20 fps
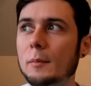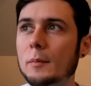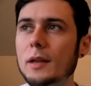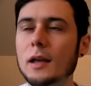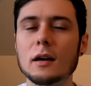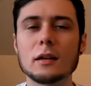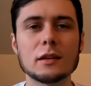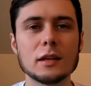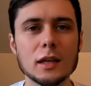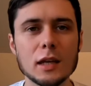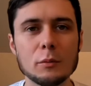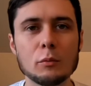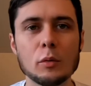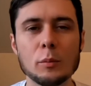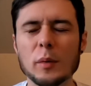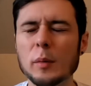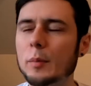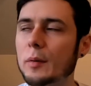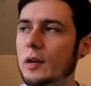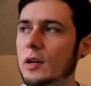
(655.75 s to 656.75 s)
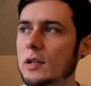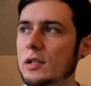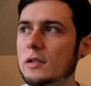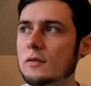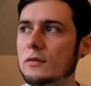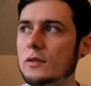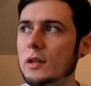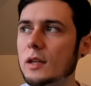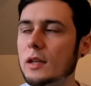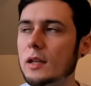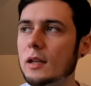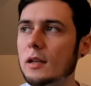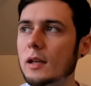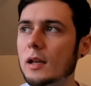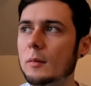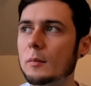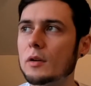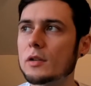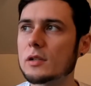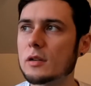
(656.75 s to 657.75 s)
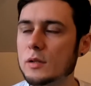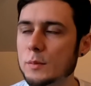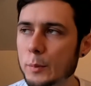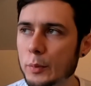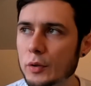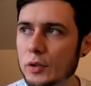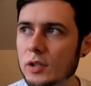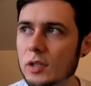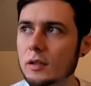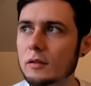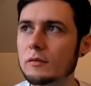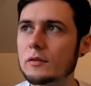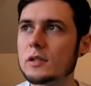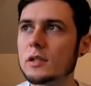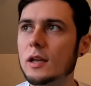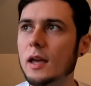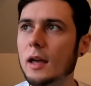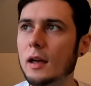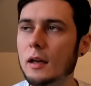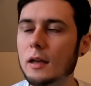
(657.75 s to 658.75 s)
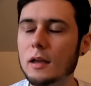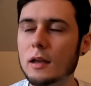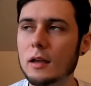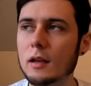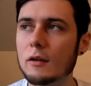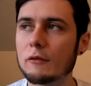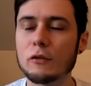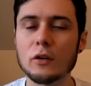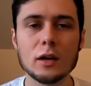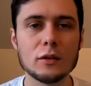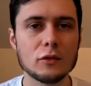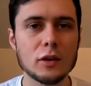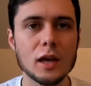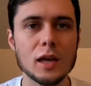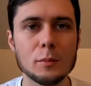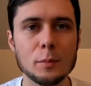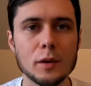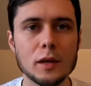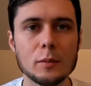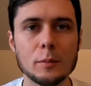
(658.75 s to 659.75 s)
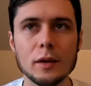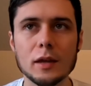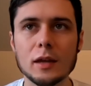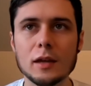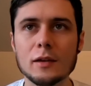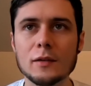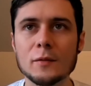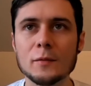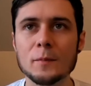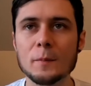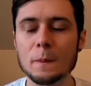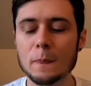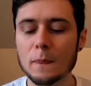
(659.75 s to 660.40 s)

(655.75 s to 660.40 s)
Yeah, I think it would be because I was pushing to get a 5k PB,